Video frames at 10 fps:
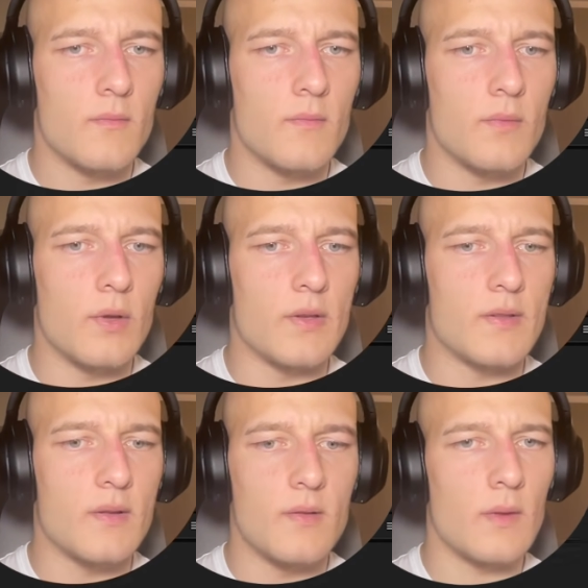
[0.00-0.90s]
Nice.
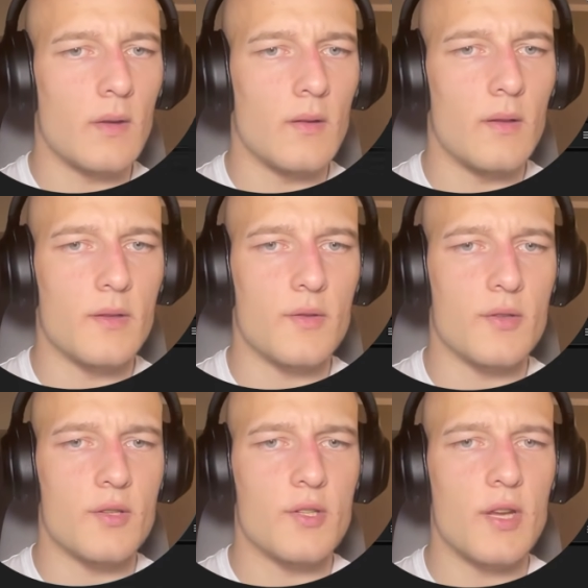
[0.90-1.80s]
Let's just
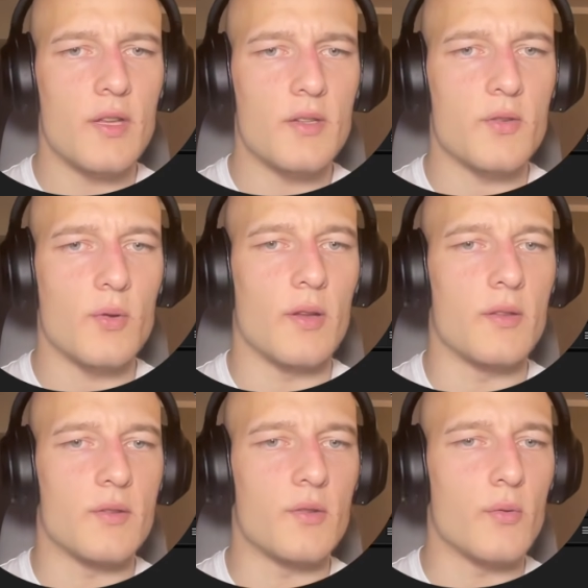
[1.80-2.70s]
change it so that it
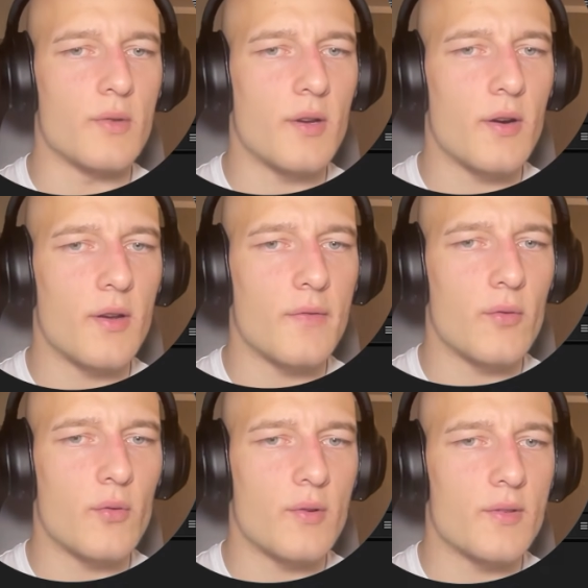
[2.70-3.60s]
doesn't go as high, of
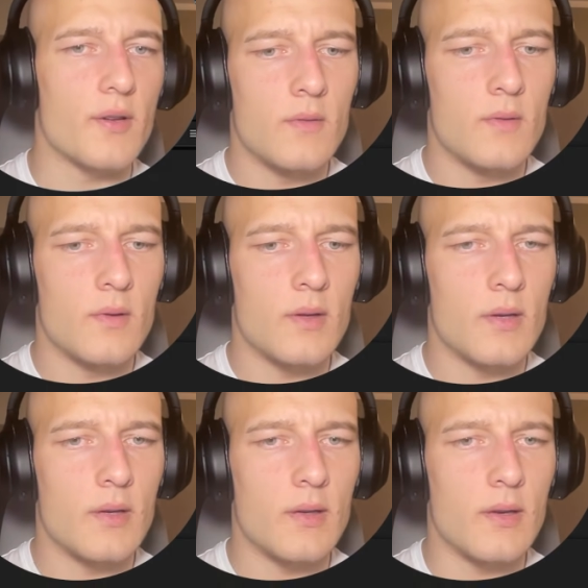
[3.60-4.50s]
course.
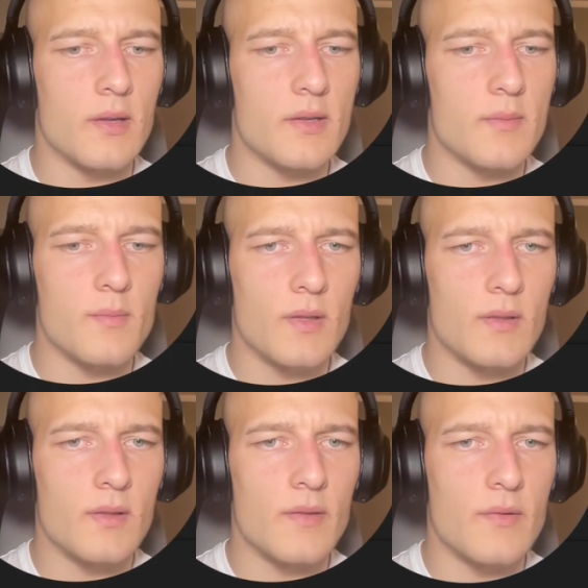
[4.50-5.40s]
And let's
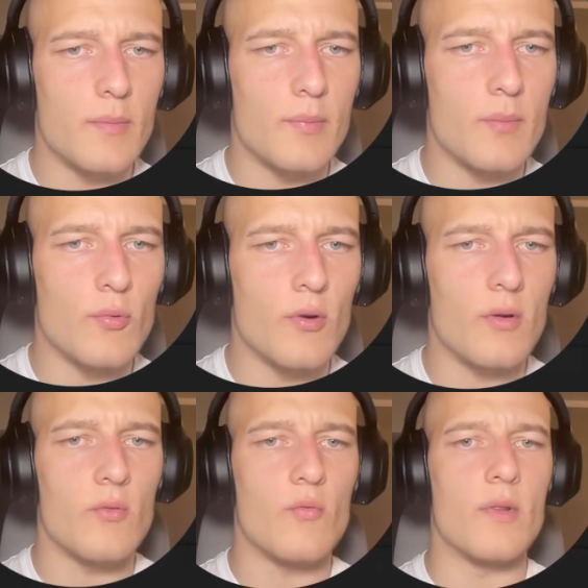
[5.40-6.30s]
give it a bit more
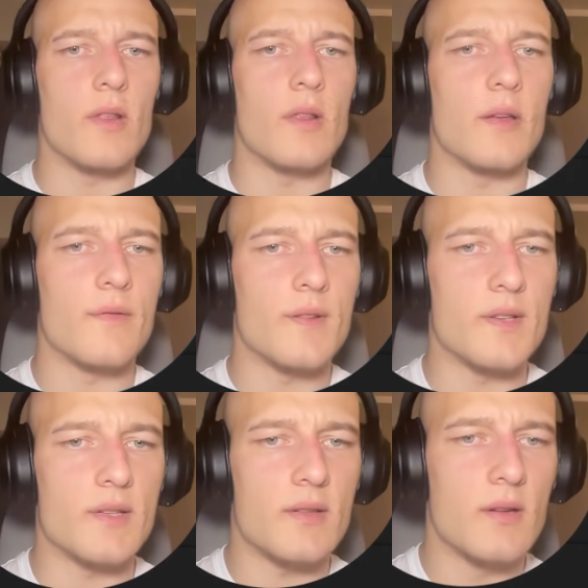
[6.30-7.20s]
real life
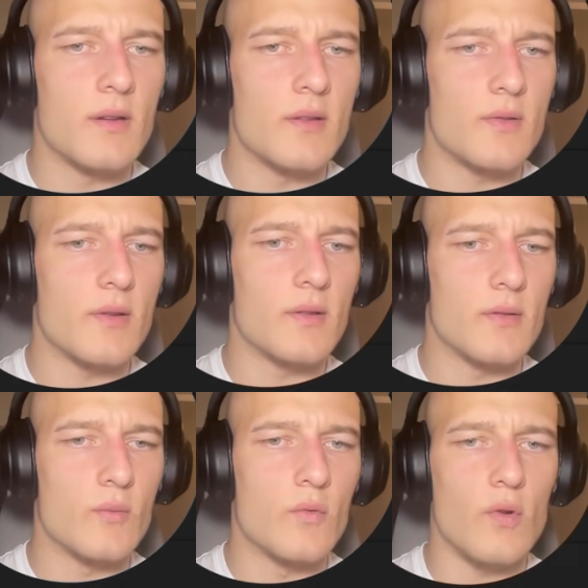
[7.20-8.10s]
physics so that the
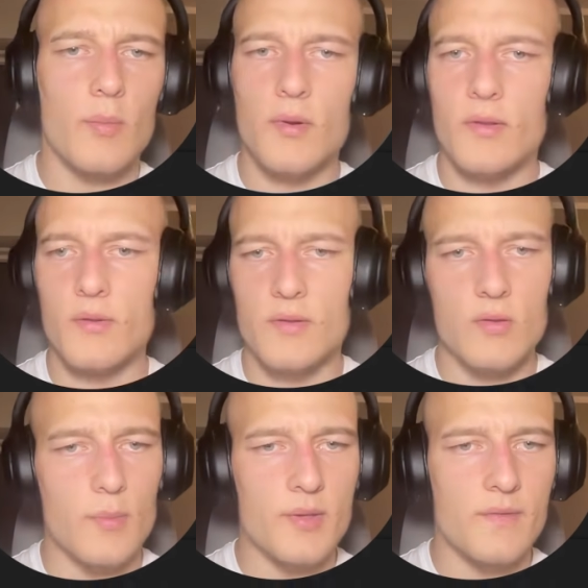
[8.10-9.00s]
droplet doesn't
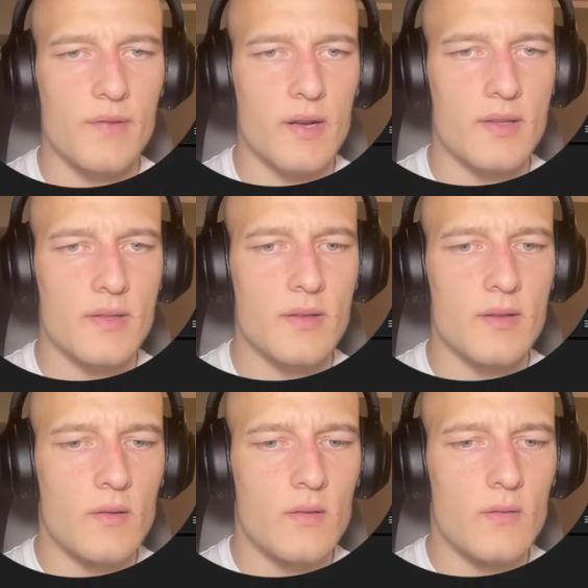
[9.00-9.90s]
drop as fast.
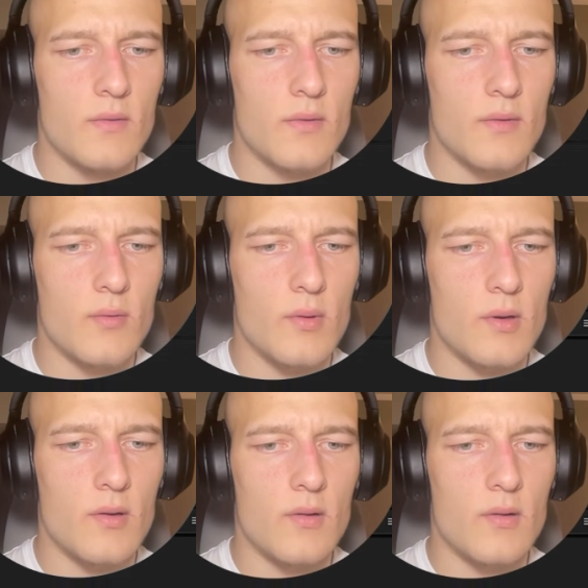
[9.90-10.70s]
Or you know what?